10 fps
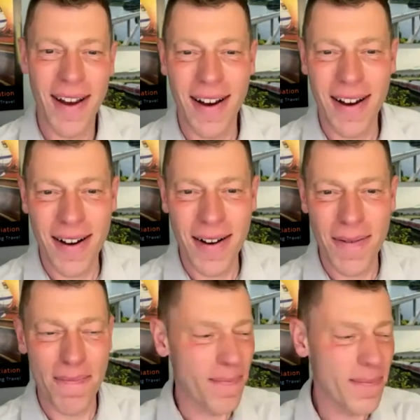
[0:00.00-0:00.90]

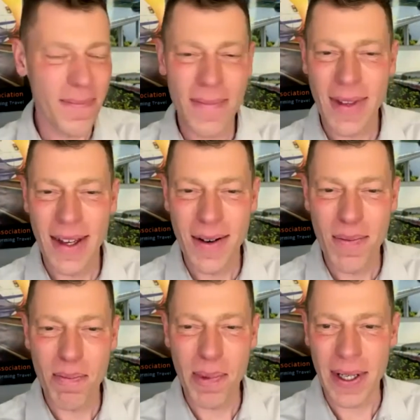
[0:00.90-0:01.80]
Um,
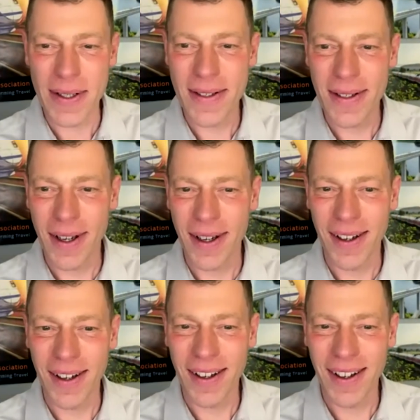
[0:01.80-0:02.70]
but
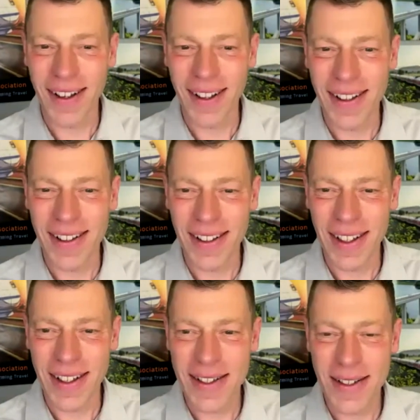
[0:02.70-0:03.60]
uh,
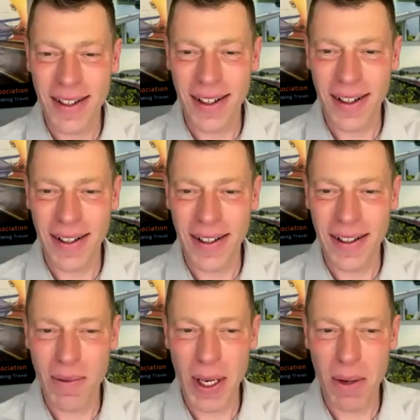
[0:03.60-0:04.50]
let's, uh,
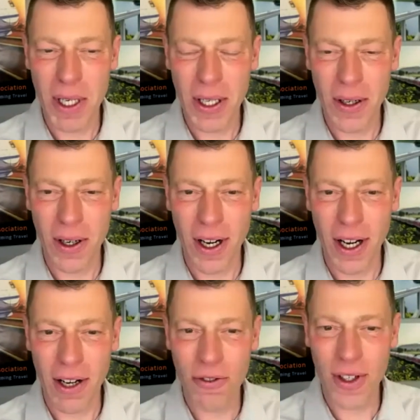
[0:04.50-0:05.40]
let me, I'm gonna go
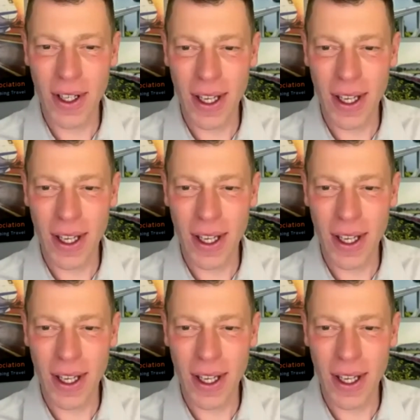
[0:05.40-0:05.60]
off